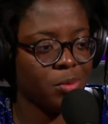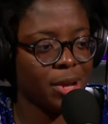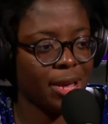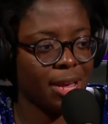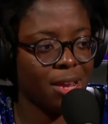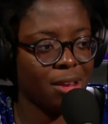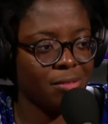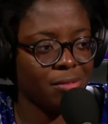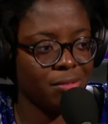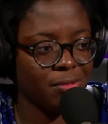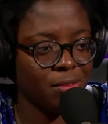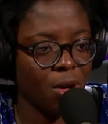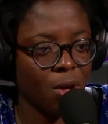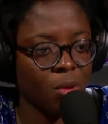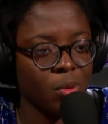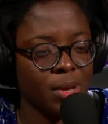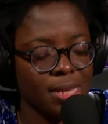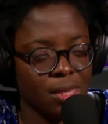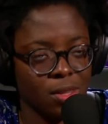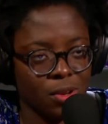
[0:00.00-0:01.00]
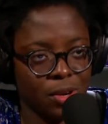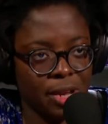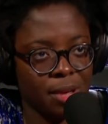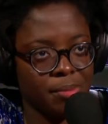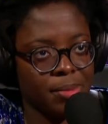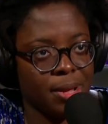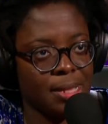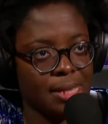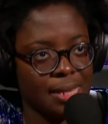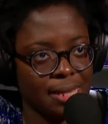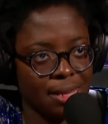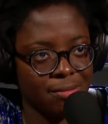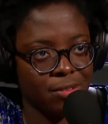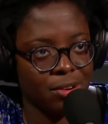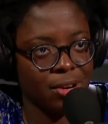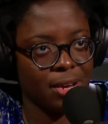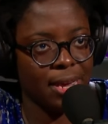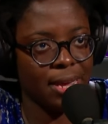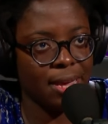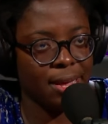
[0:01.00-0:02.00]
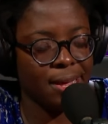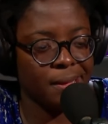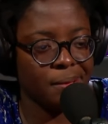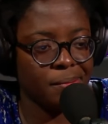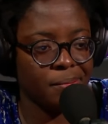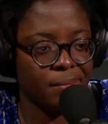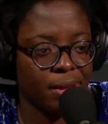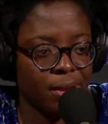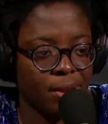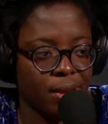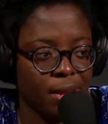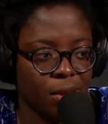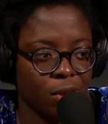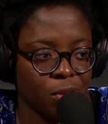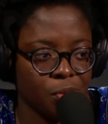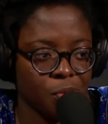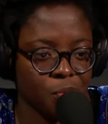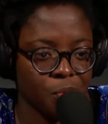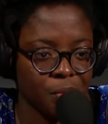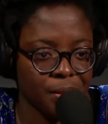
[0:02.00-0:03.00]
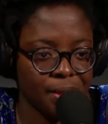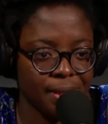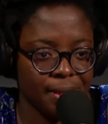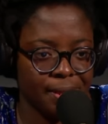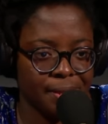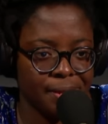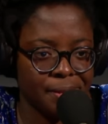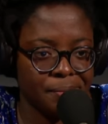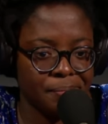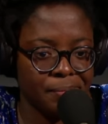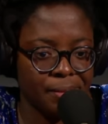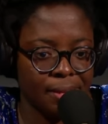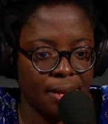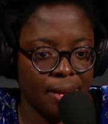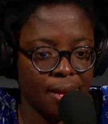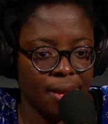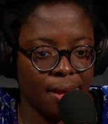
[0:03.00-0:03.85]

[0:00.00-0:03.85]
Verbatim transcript: we're kind of always learning about slavery um, in in our school systems.